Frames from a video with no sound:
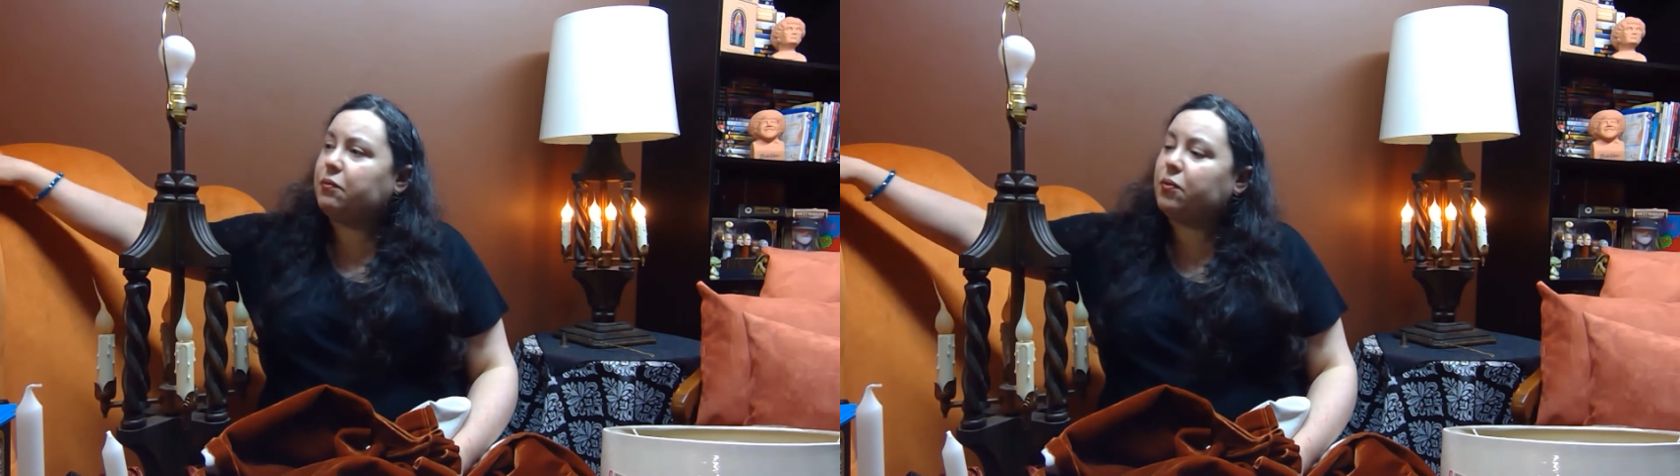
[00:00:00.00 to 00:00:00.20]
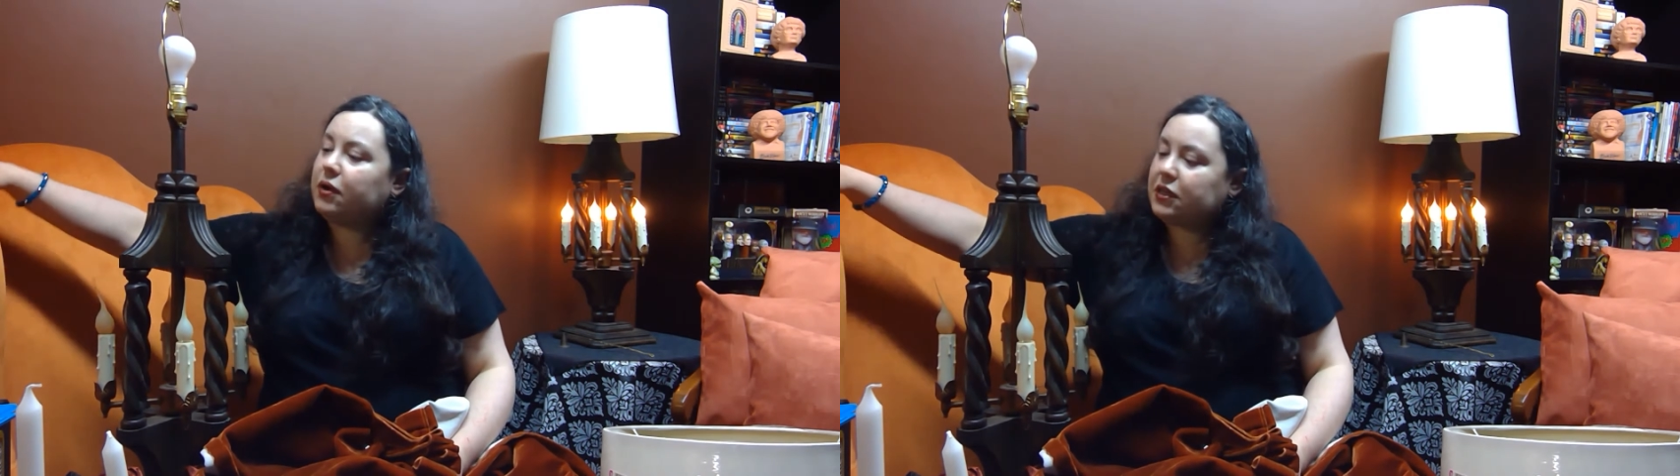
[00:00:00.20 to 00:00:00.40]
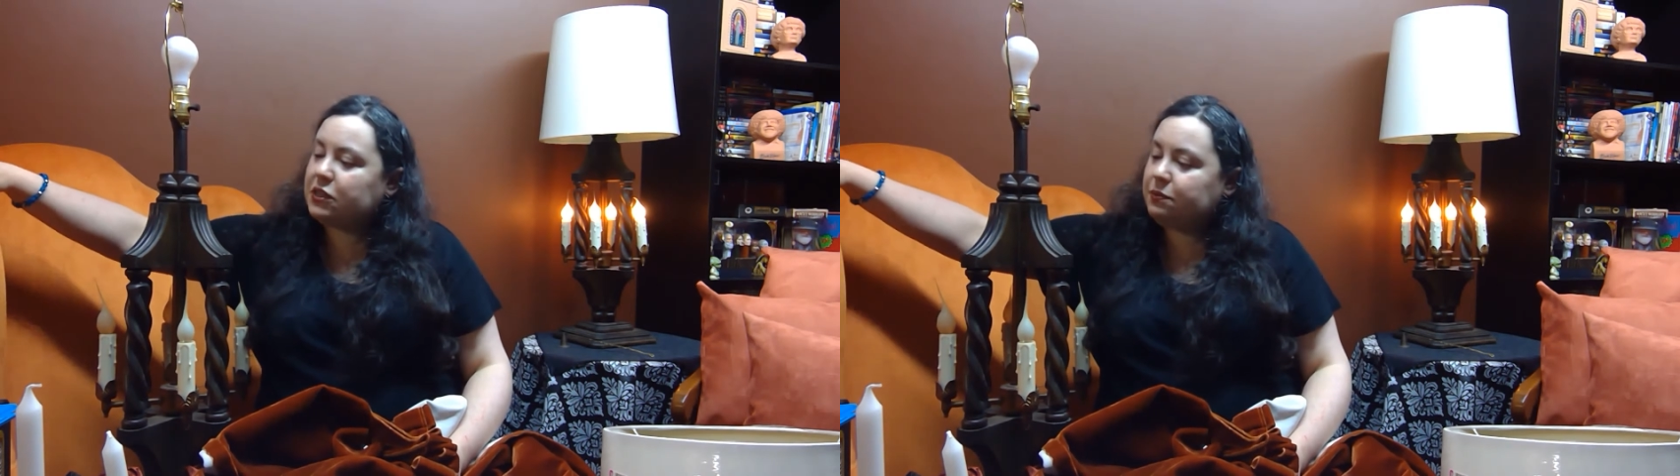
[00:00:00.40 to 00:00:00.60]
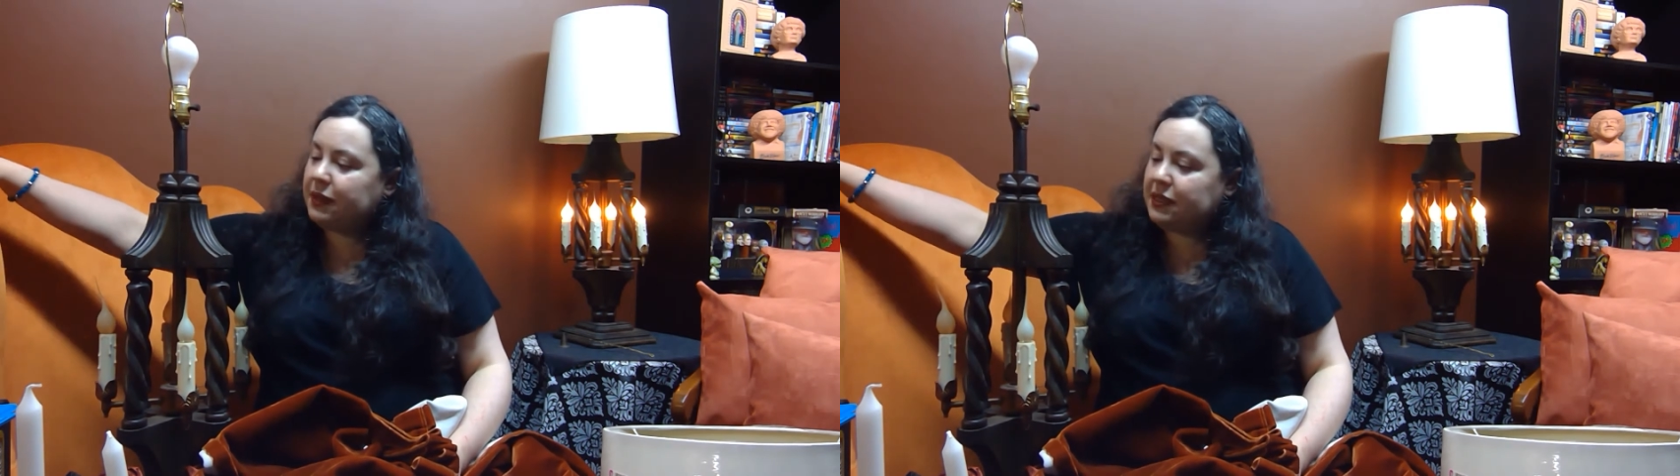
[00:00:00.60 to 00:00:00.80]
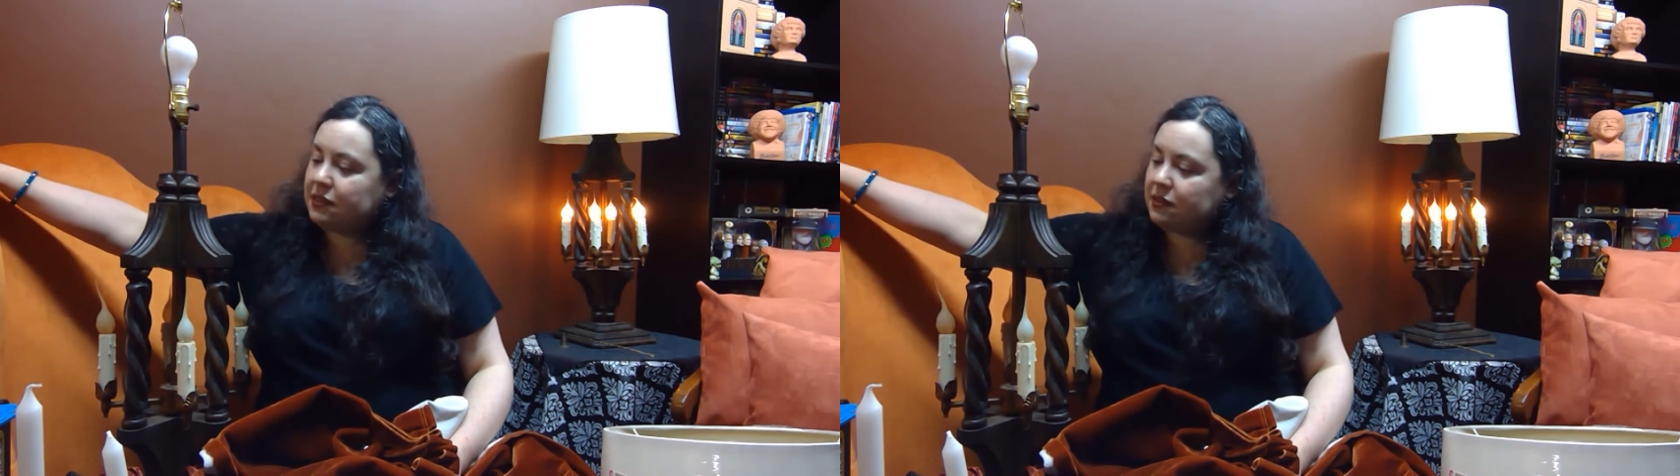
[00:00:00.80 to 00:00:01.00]

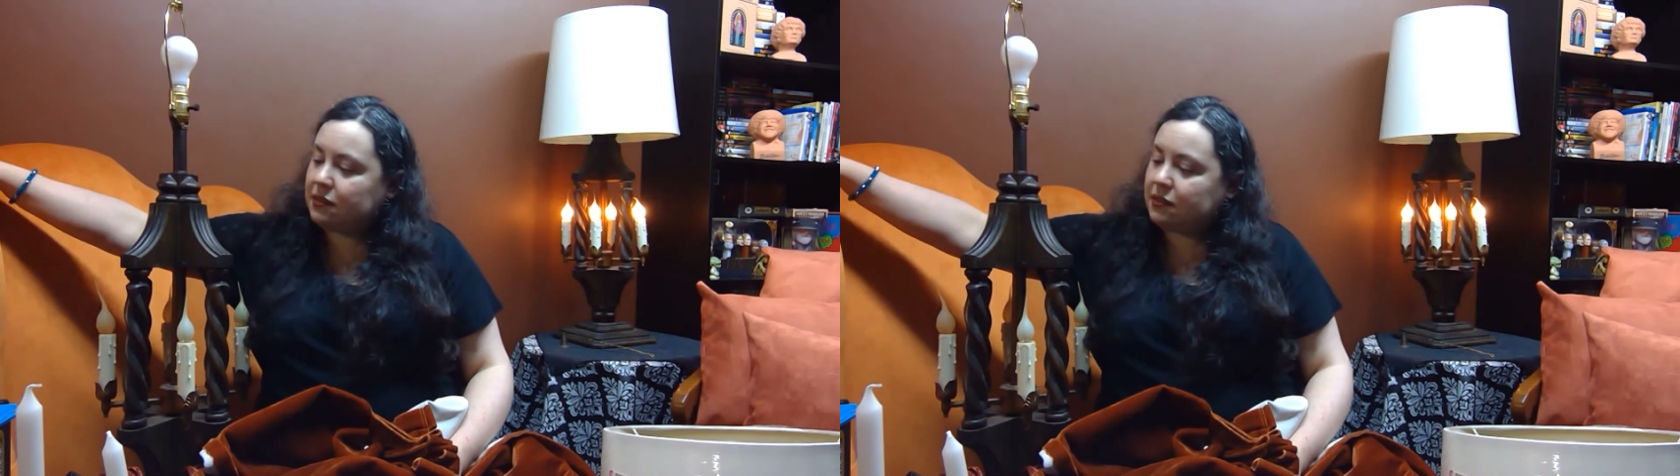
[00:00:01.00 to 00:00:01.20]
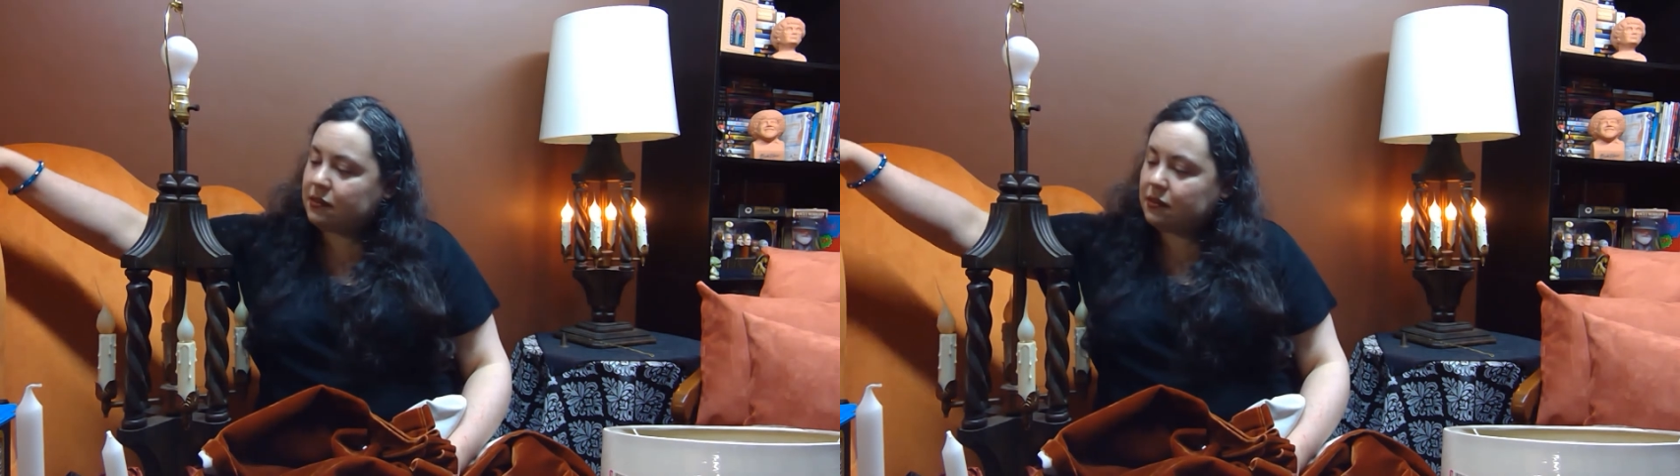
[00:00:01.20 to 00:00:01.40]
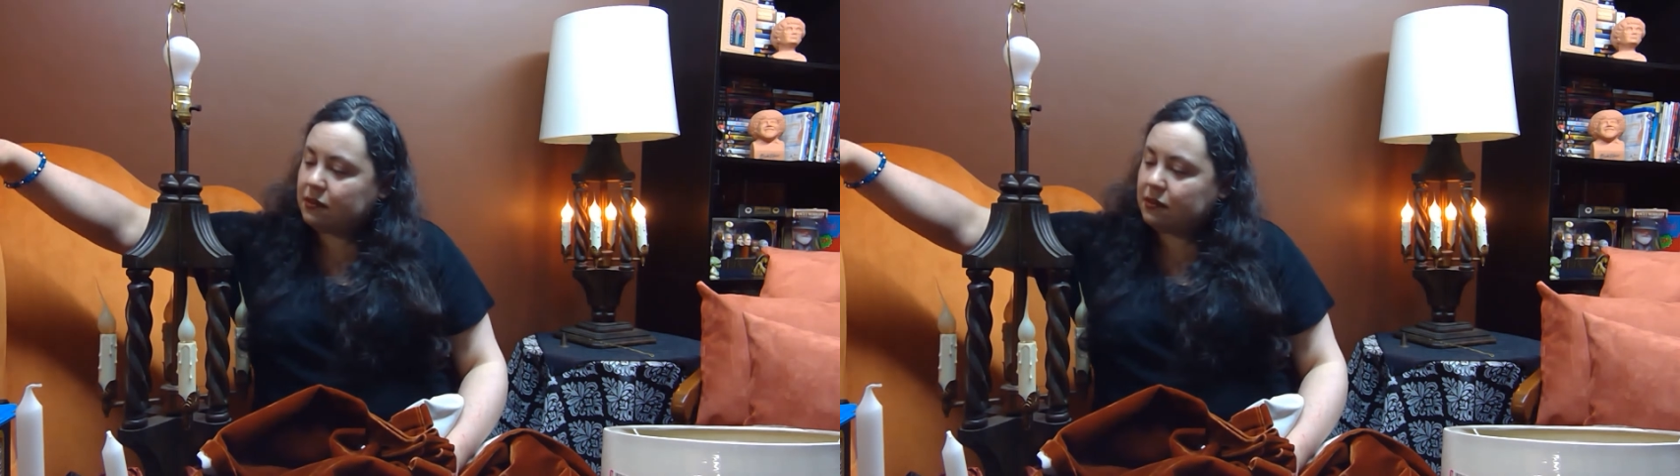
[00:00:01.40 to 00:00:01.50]
workspace